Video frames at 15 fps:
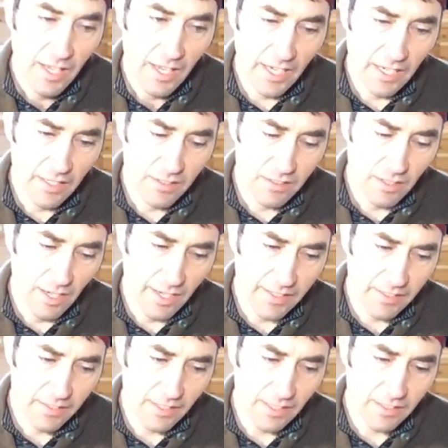And I
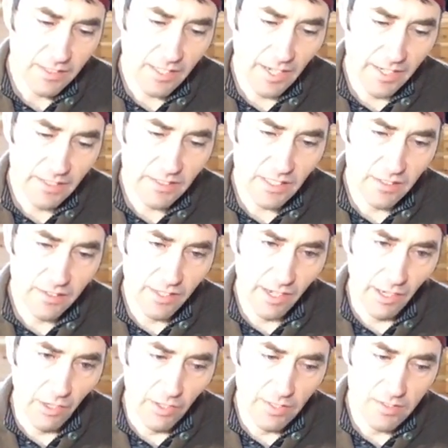think the idea
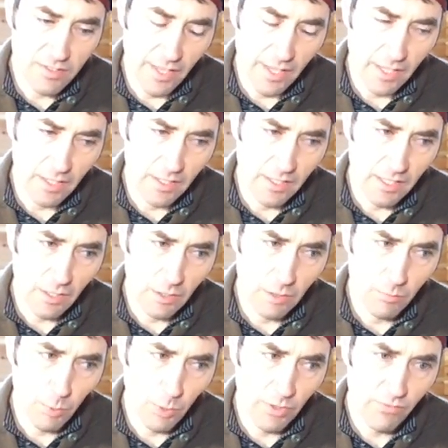there is that it
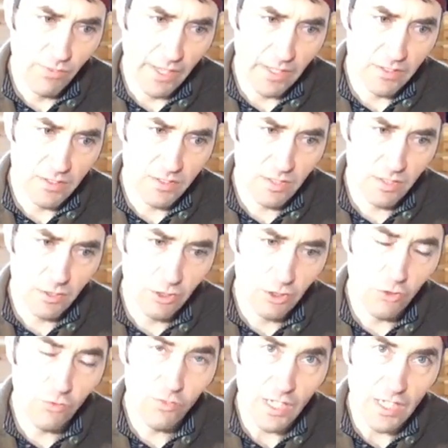prevents
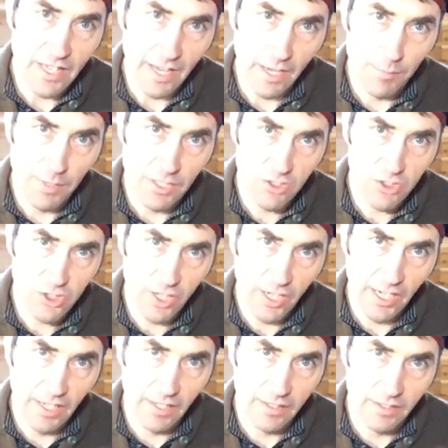UV damage
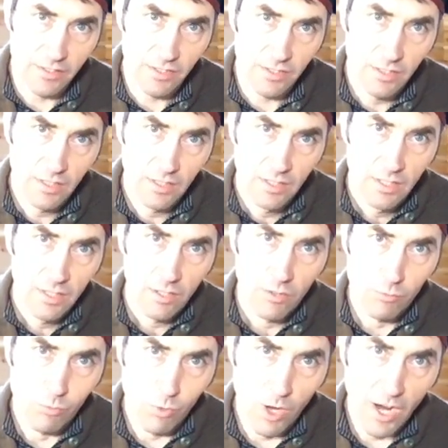and
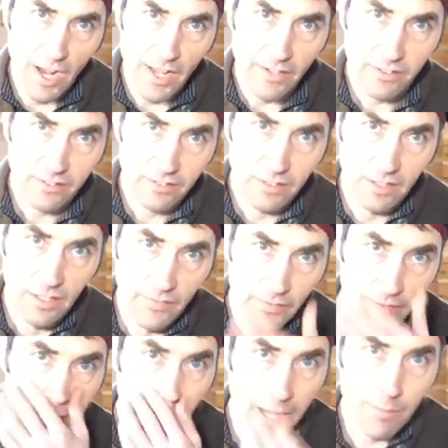rot on
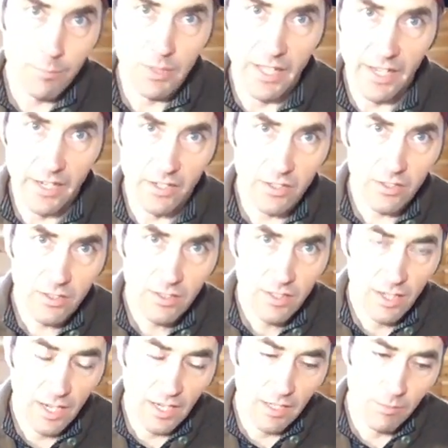the top layer,
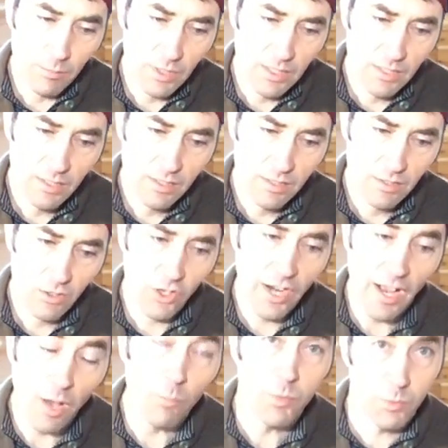or
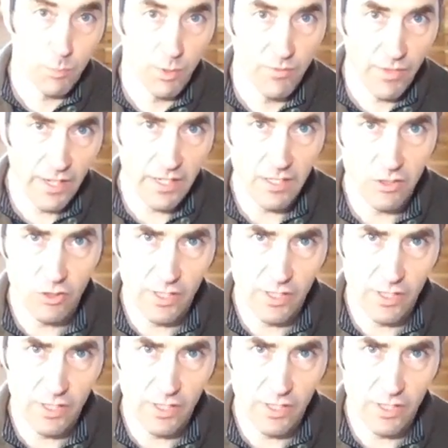helps prevent it.